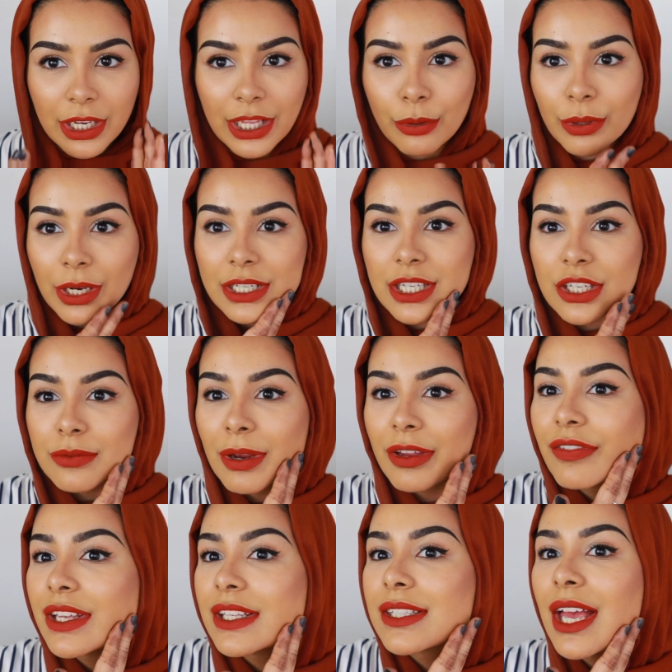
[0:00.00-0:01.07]
Like, when I touch my
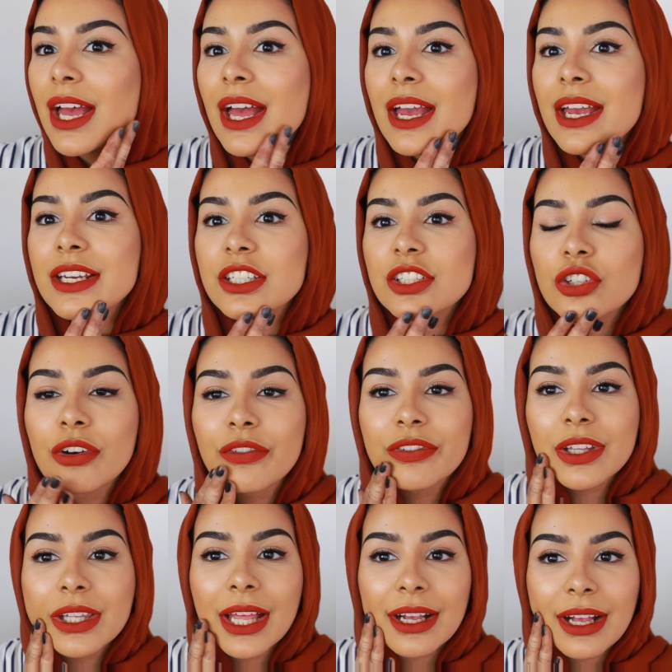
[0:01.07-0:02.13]
face, it does not
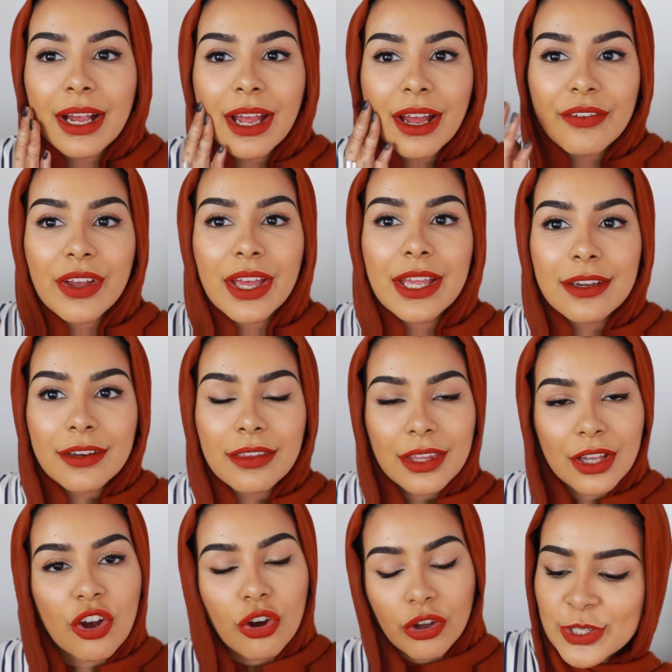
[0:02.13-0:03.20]
feel like I have
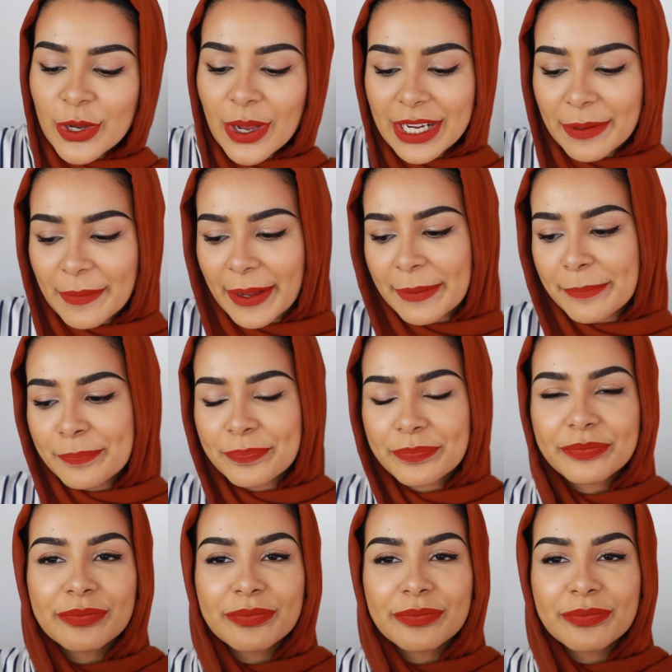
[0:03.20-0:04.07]
anything So anyway,